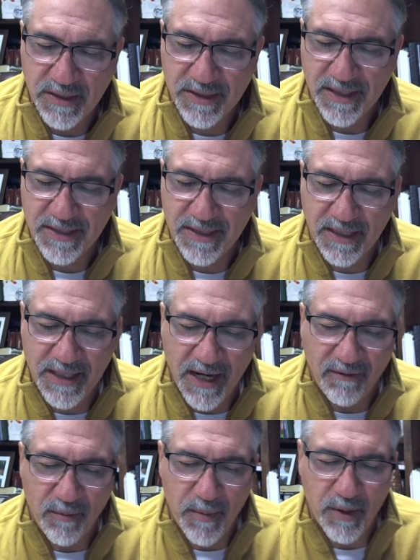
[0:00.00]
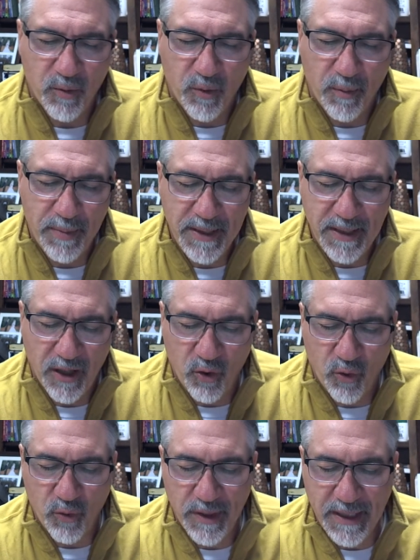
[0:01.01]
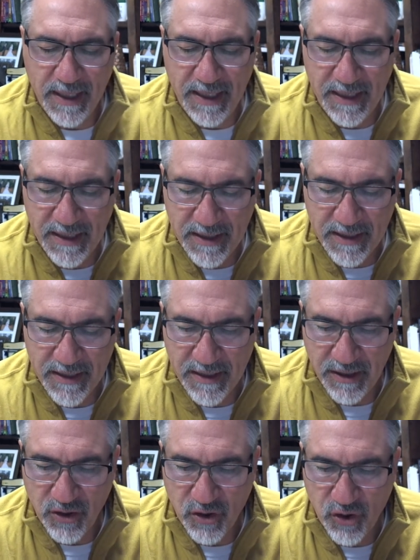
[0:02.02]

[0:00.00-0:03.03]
And it says the government will be on his